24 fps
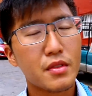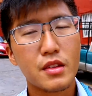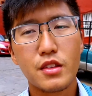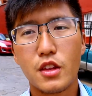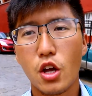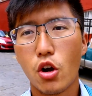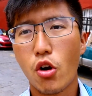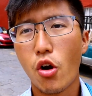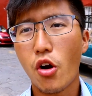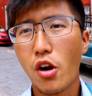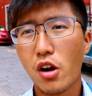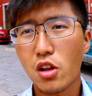there
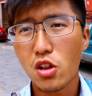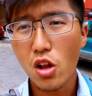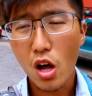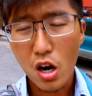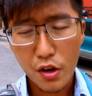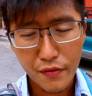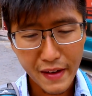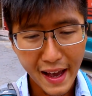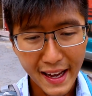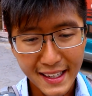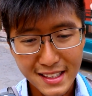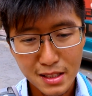are a lot
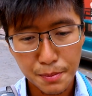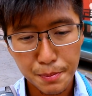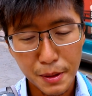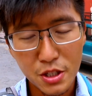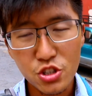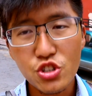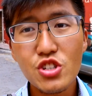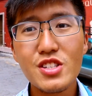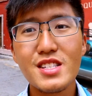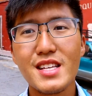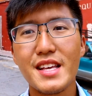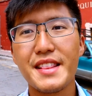of
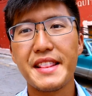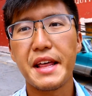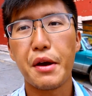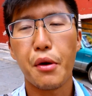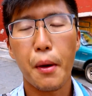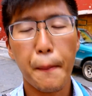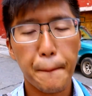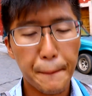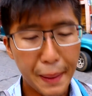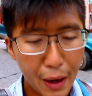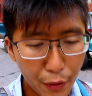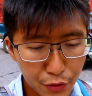exhibitions in there
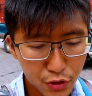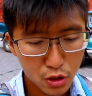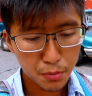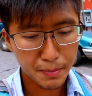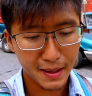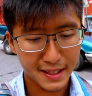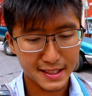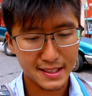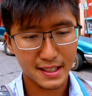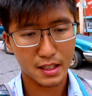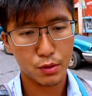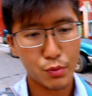about the
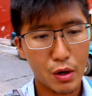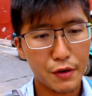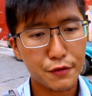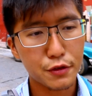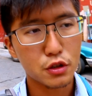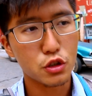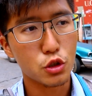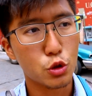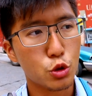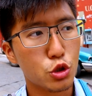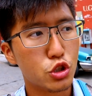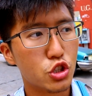Mexican
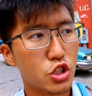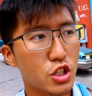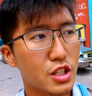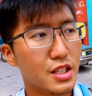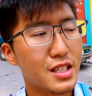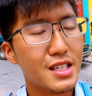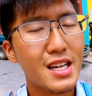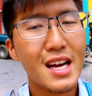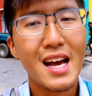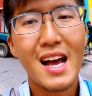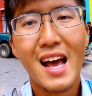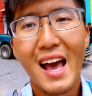
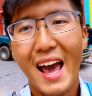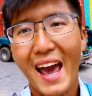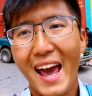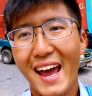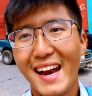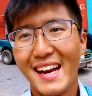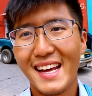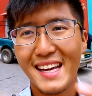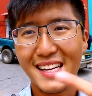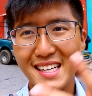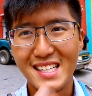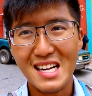Revolution and
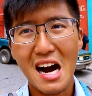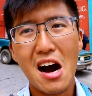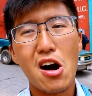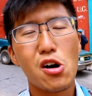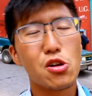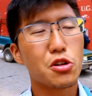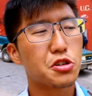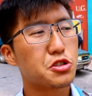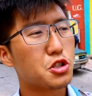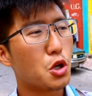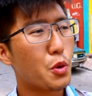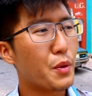
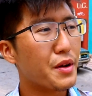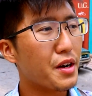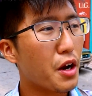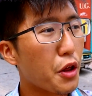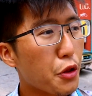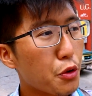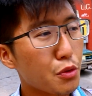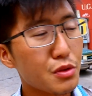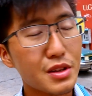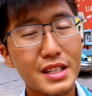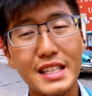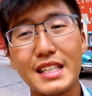Hidalgo and
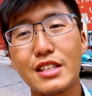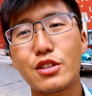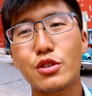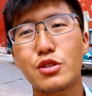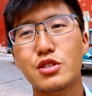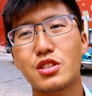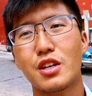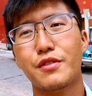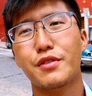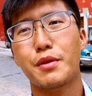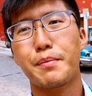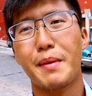other leaders
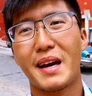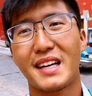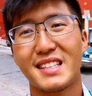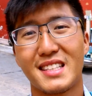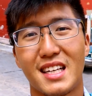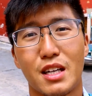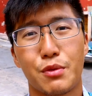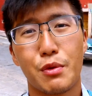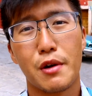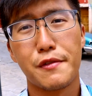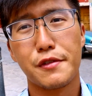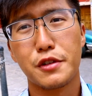of the
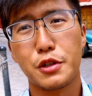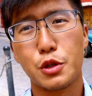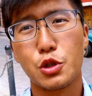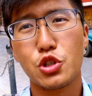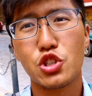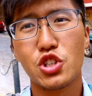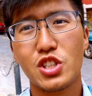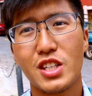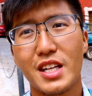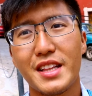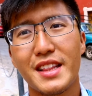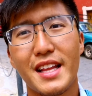Mexican
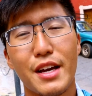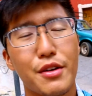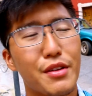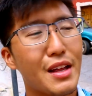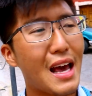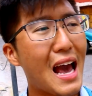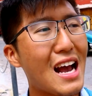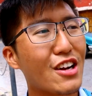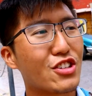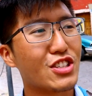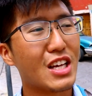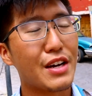Revolution. And they
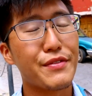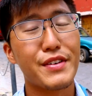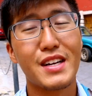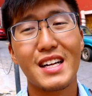actually have an